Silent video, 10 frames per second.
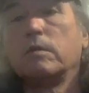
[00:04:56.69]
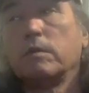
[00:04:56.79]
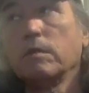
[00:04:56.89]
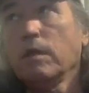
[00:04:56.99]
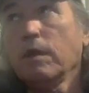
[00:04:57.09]

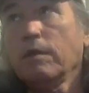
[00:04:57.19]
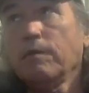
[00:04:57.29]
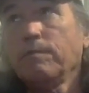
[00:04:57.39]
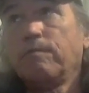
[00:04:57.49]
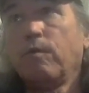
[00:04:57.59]
It's like
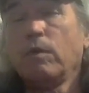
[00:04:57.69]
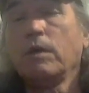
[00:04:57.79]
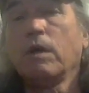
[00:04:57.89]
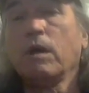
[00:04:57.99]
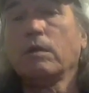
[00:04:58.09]
a
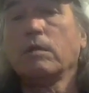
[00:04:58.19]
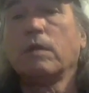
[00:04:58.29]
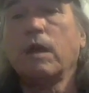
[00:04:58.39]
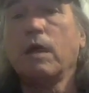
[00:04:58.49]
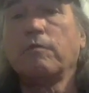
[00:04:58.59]

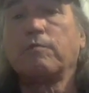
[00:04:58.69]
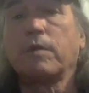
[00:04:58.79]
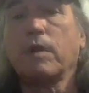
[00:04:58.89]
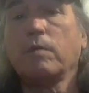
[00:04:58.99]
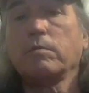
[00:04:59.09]
$40 knife,
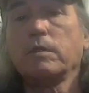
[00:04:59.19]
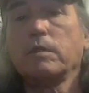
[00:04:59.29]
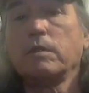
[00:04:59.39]
probably.